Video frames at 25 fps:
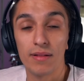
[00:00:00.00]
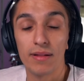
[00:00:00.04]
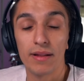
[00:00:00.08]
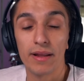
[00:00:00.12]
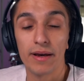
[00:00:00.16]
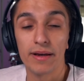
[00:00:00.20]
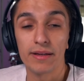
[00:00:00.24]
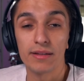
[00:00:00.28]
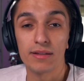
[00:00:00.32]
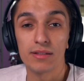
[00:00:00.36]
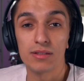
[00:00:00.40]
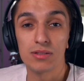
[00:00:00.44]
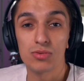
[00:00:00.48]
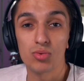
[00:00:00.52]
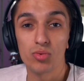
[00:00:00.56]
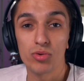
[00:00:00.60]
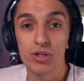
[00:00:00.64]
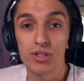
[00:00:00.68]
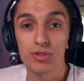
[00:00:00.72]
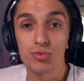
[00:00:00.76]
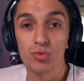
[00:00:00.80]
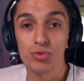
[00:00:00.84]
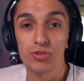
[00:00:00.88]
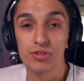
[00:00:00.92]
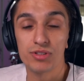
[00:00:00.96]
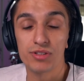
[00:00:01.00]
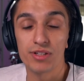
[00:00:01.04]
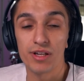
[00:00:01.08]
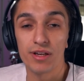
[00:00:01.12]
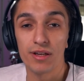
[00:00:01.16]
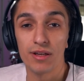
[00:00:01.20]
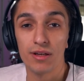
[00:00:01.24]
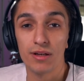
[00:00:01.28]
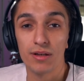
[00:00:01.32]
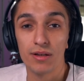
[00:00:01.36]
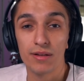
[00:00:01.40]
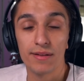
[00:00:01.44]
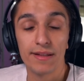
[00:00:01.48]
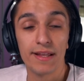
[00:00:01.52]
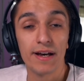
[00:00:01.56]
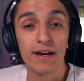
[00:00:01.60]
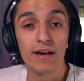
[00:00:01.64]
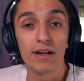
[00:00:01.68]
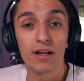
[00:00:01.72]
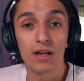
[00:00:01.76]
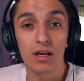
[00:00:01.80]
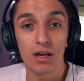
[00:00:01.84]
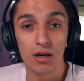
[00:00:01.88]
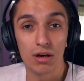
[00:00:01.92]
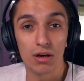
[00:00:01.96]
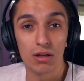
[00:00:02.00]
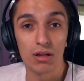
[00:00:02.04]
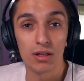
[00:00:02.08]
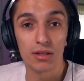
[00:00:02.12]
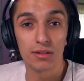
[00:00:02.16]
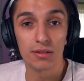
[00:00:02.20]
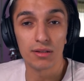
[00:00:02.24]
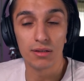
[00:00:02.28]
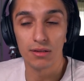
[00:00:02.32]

Like the Swedes would say, that här är